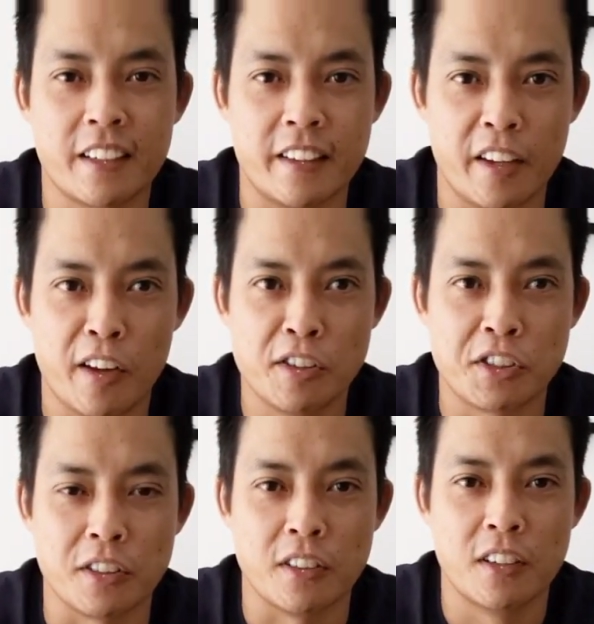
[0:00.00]
in the
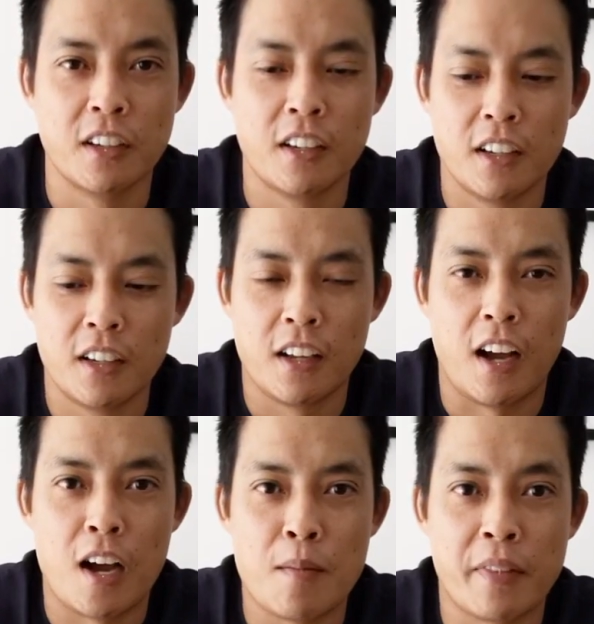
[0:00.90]
ocean.
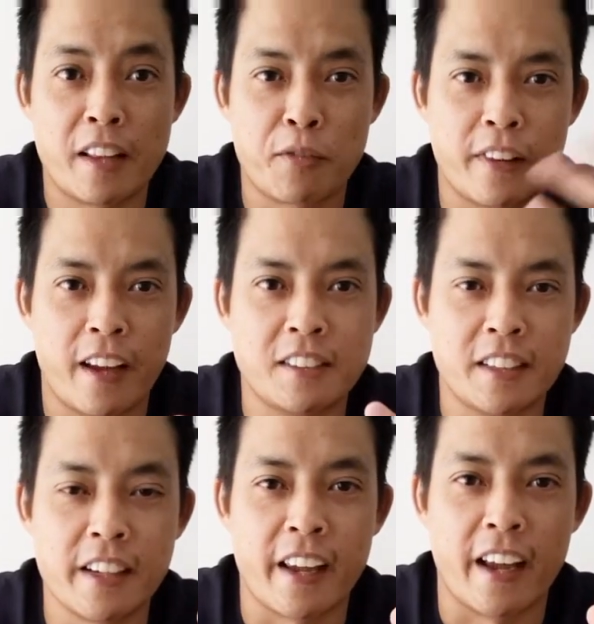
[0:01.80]
That's when the
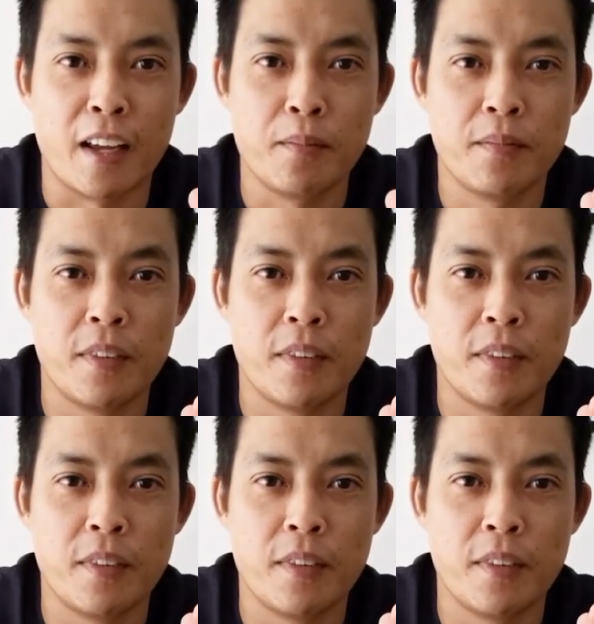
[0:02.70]
idea came,